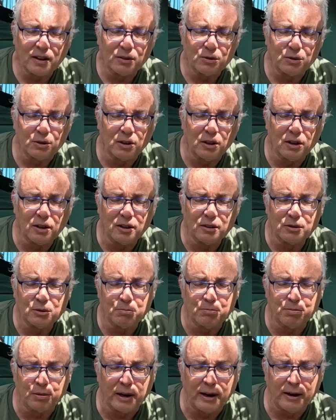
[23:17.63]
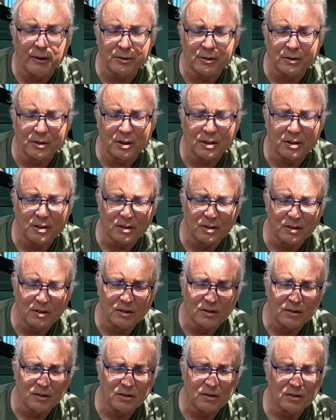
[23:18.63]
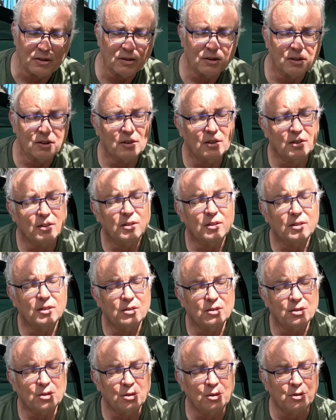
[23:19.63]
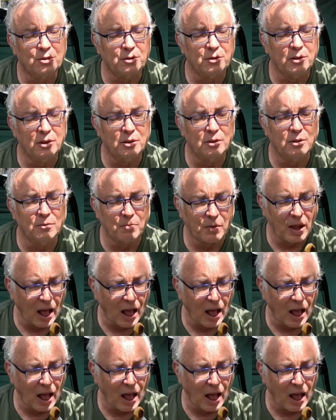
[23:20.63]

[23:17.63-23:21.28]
It's alright, it's browned. It's cooked through.